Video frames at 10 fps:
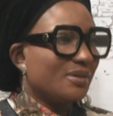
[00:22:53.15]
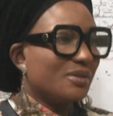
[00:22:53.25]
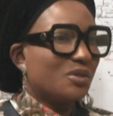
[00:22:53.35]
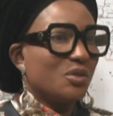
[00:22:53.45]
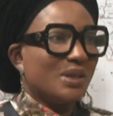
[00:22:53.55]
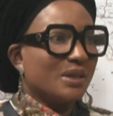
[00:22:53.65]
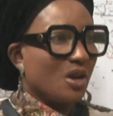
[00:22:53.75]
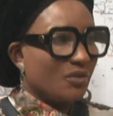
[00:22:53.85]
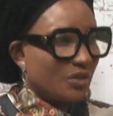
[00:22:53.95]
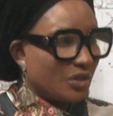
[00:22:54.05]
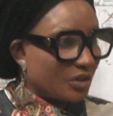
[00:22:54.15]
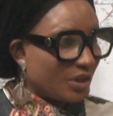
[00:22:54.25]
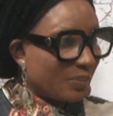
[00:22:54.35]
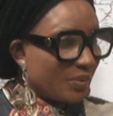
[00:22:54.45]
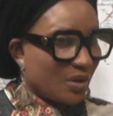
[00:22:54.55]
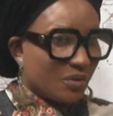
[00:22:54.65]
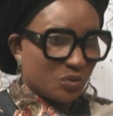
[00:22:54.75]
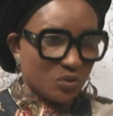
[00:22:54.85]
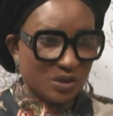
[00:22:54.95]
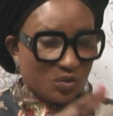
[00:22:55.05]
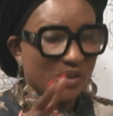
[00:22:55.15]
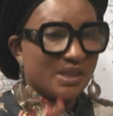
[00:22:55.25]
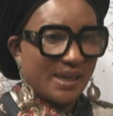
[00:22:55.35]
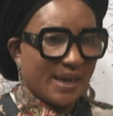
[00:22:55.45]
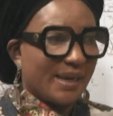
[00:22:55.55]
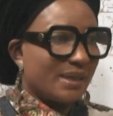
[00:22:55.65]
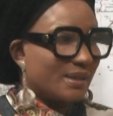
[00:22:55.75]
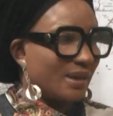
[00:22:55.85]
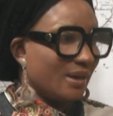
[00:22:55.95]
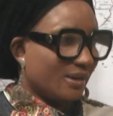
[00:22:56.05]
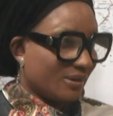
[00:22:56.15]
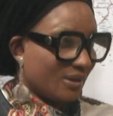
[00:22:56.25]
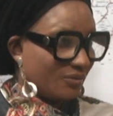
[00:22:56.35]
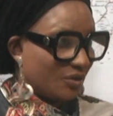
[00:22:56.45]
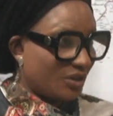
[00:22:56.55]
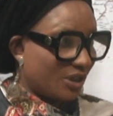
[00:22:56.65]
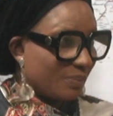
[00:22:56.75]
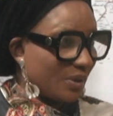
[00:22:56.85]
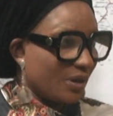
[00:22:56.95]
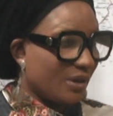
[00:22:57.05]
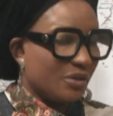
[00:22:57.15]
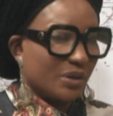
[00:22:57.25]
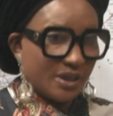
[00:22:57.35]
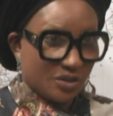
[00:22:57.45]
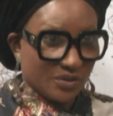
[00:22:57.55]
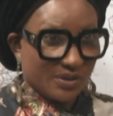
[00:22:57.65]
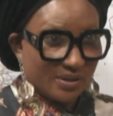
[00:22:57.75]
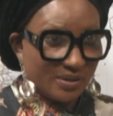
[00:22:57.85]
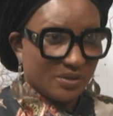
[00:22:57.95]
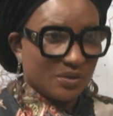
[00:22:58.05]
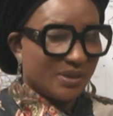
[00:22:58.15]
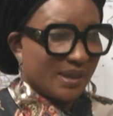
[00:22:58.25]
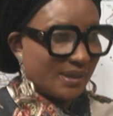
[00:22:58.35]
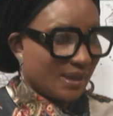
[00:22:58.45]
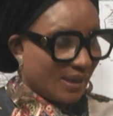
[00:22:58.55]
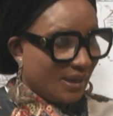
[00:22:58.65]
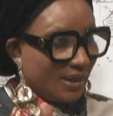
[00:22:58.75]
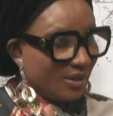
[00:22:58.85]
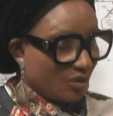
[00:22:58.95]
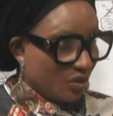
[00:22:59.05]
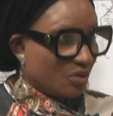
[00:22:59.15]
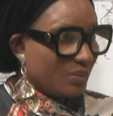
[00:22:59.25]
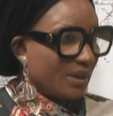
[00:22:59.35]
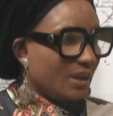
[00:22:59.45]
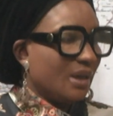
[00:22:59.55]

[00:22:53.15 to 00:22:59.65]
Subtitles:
to the governorship of the 28 governorship locations, that are going to be,